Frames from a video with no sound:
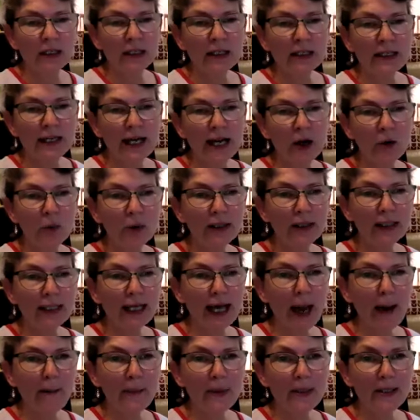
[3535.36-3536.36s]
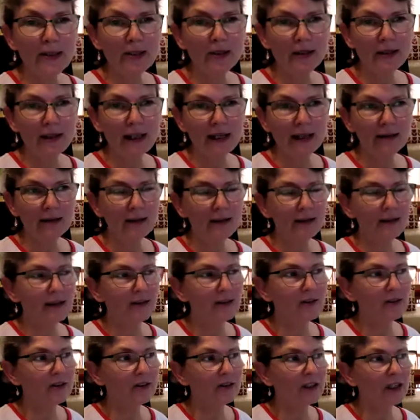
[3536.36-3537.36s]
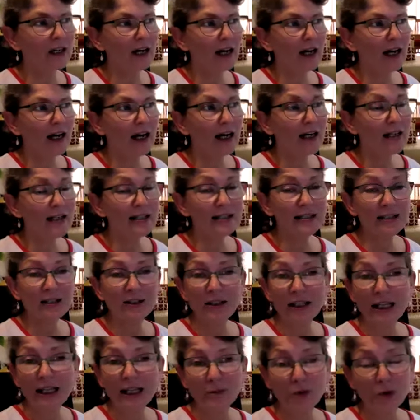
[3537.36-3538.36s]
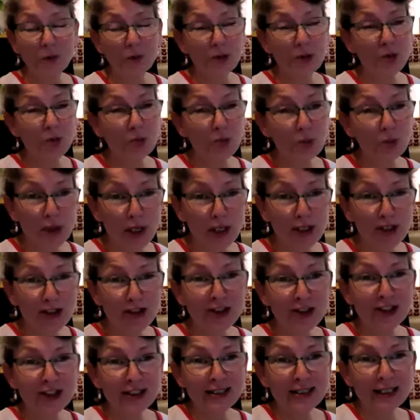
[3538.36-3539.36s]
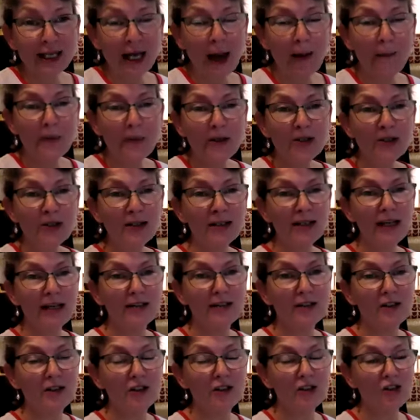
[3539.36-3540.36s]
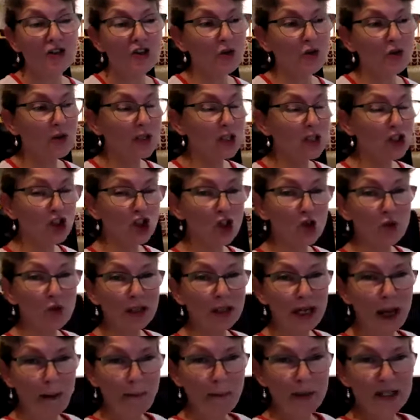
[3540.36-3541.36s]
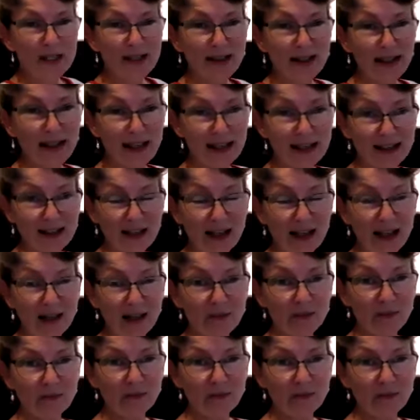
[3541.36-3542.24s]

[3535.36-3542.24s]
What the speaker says: Now with capital letters, I still keep them as printed capital letters. So they do the capital letter,